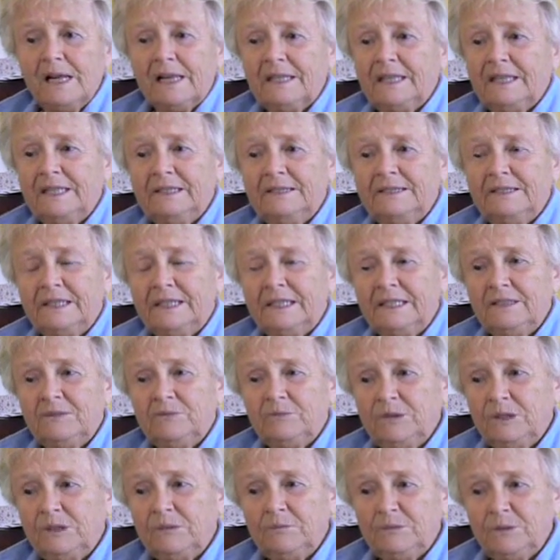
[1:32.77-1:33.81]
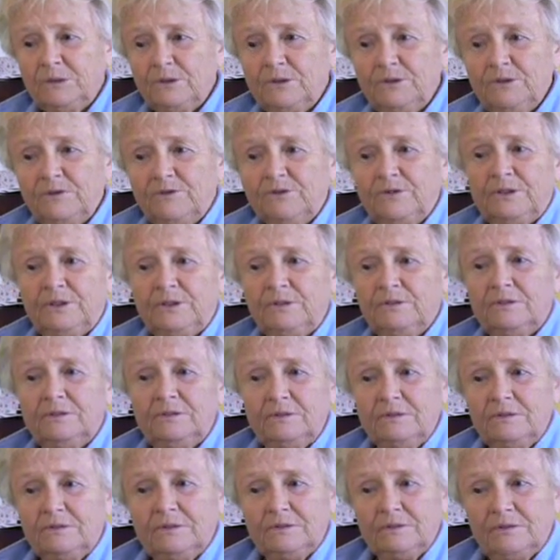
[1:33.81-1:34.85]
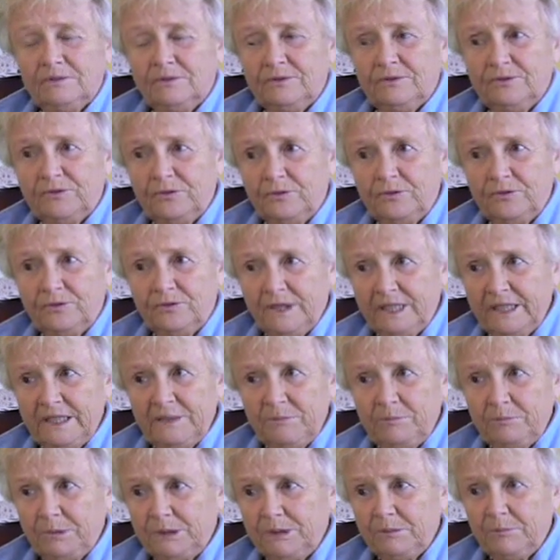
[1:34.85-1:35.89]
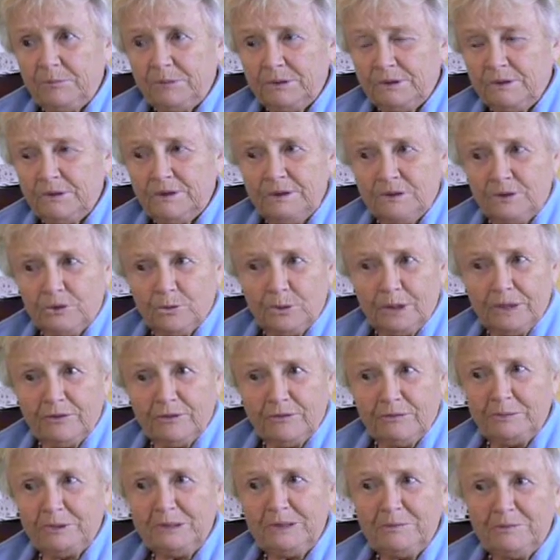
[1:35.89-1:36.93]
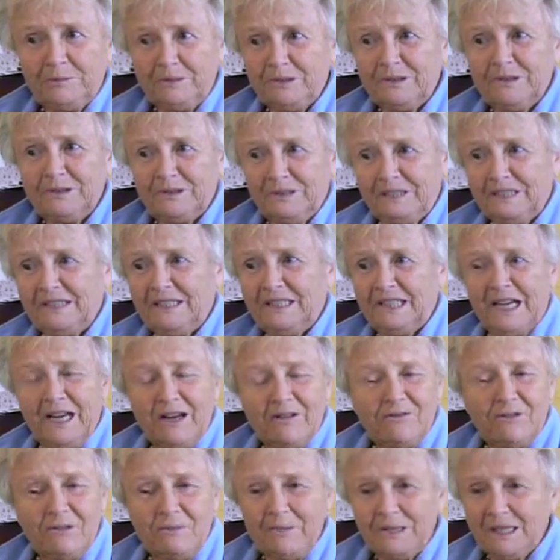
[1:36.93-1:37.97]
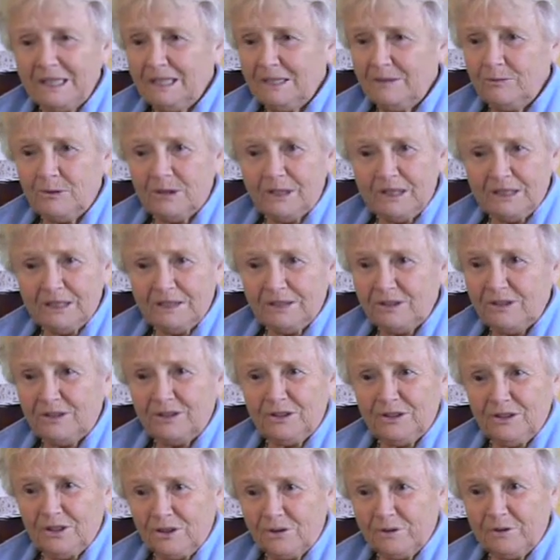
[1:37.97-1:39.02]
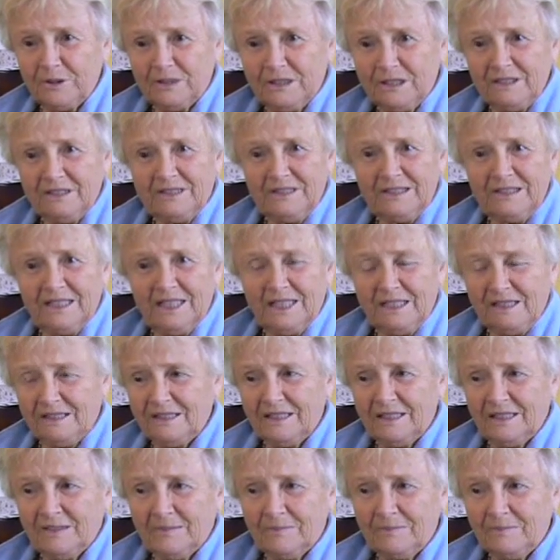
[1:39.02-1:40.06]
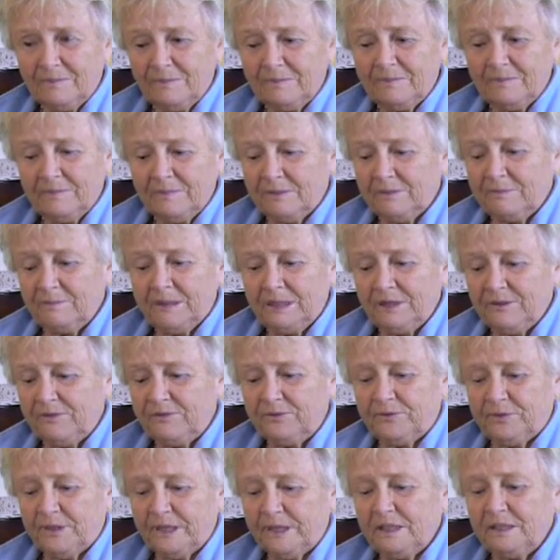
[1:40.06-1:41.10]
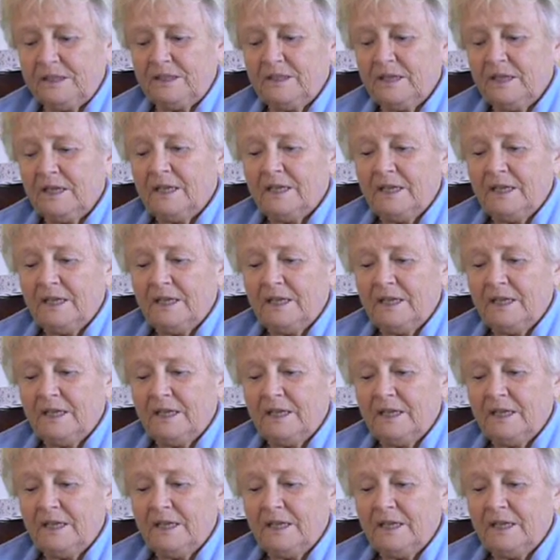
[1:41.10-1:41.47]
and then we moved to 8 people and 12 people, and everybody wanted to join. And my friend